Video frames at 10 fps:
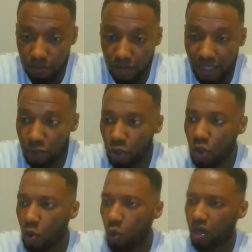And do
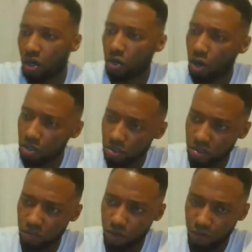you want a
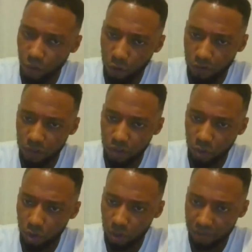constant revolving
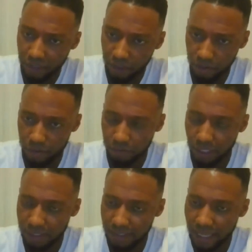door of girls?
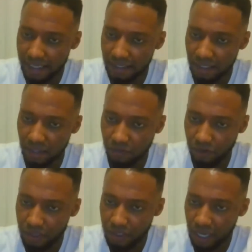Blood, dating is
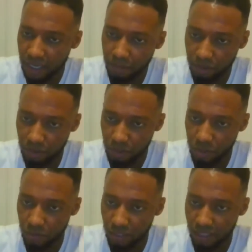very time
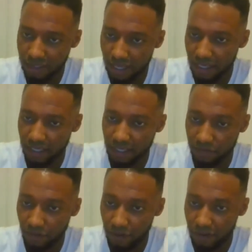consuming and dating is
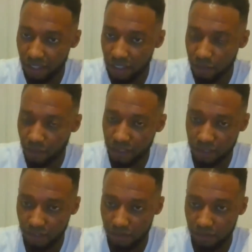very
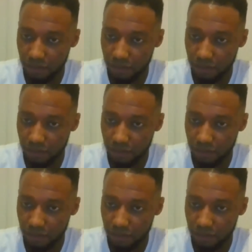expensive.